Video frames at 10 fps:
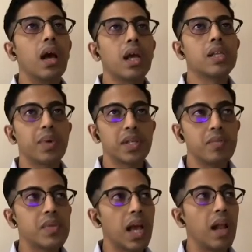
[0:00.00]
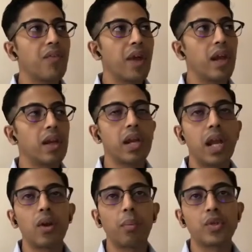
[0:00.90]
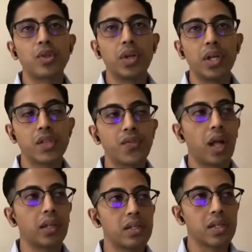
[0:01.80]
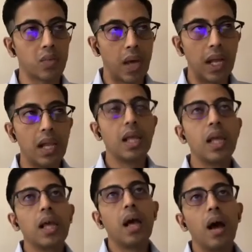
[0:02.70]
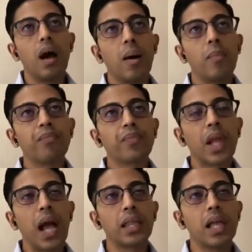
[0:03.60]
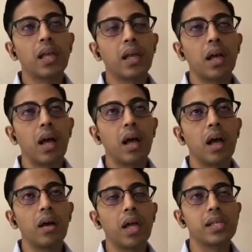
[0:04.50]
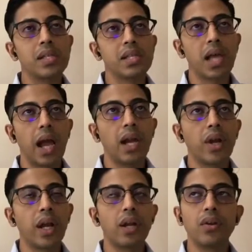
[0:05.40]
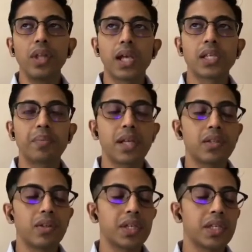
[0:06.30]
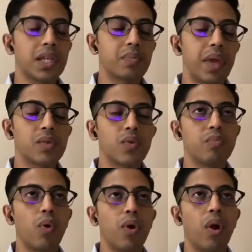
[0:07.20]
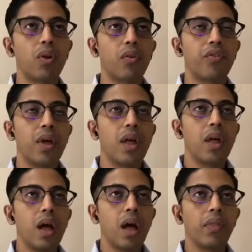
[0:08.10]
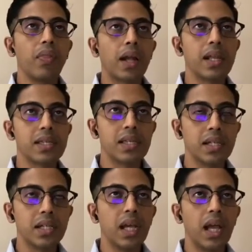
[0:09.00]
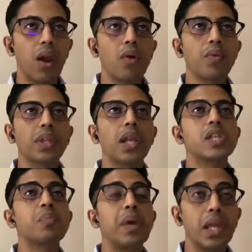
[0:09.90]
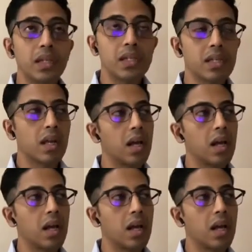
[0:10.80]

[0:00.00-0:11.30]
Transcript: express himself and create opportunities for others as well. I think his desire to get into the express logistics space was more out of that necessity, along with an experience,